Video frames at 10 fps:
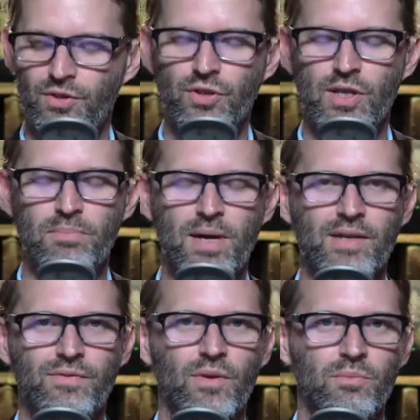right. back from
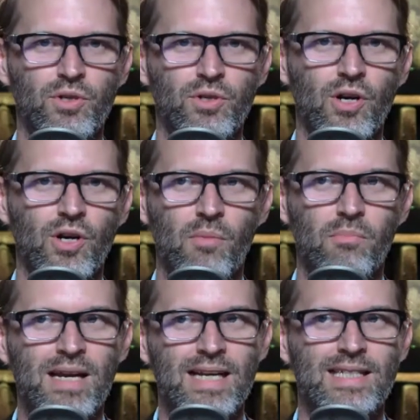your amazing